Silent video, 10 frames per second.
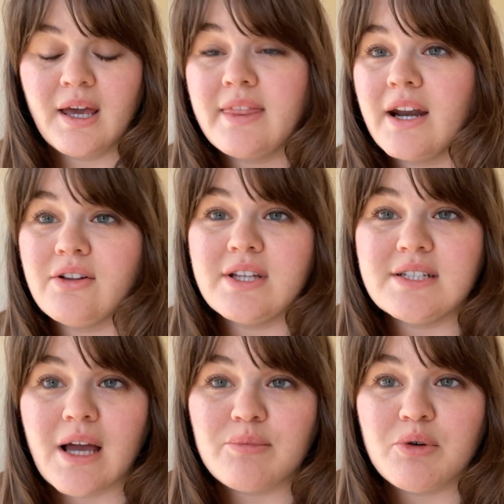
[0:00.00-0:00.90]
then I'll need
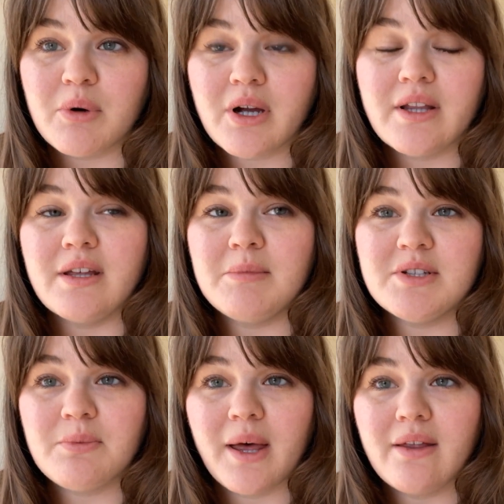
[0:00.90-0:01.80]
time to work on them
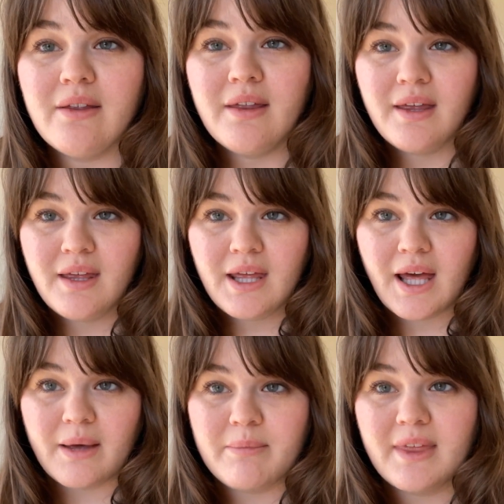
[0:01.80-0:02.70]
as well.
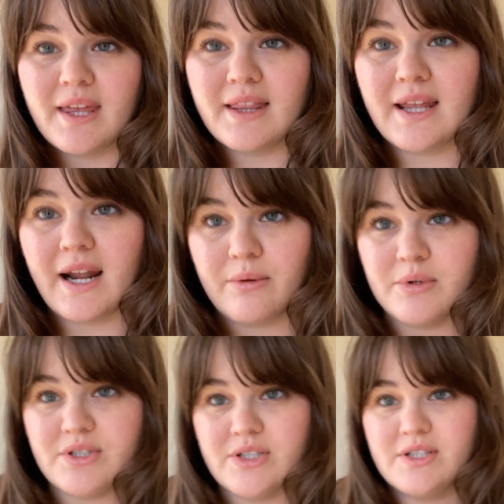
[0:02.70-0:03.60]
I'm thinking that I
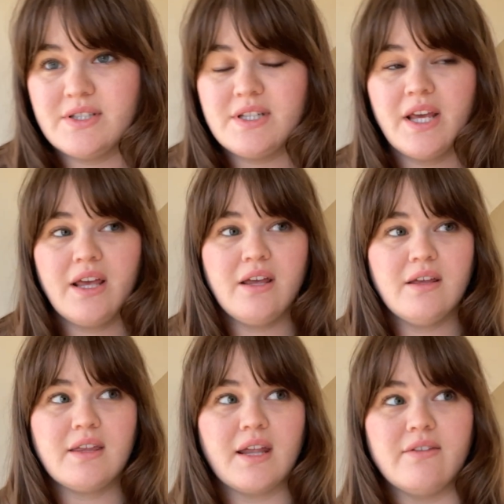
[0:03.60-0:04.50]
will just
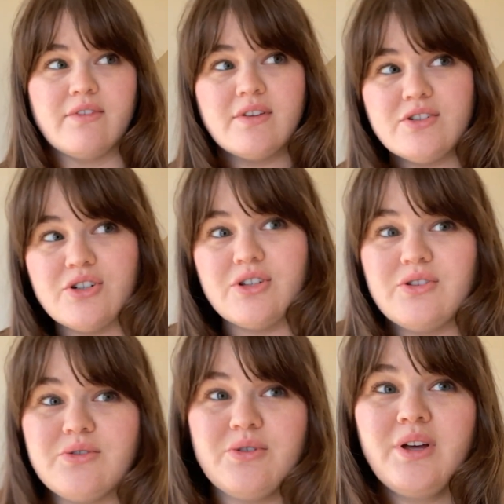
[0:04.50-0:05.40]
kind of show
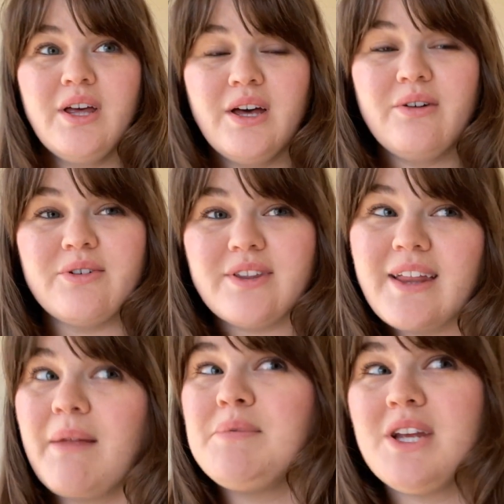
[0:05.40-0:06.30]
you what the
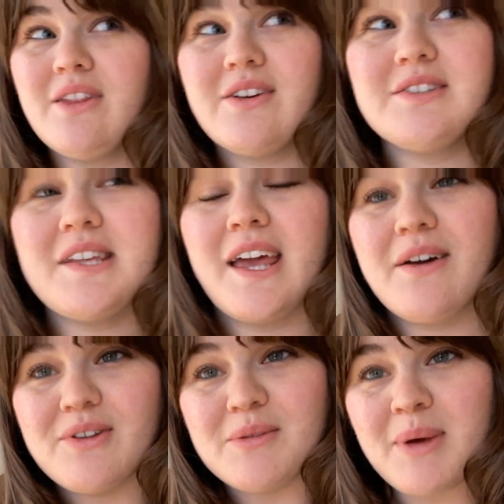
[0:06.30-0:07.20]
lampshade looks
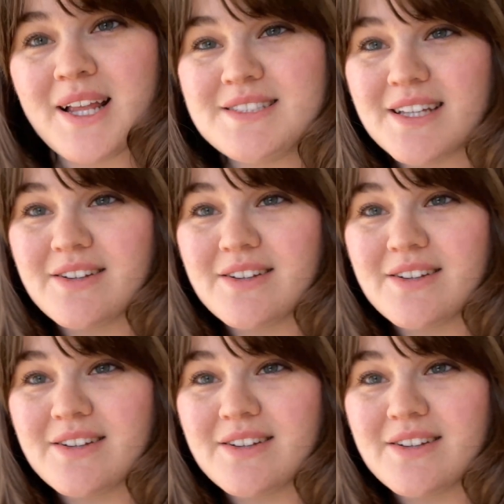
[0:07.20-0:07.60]
like, what the painting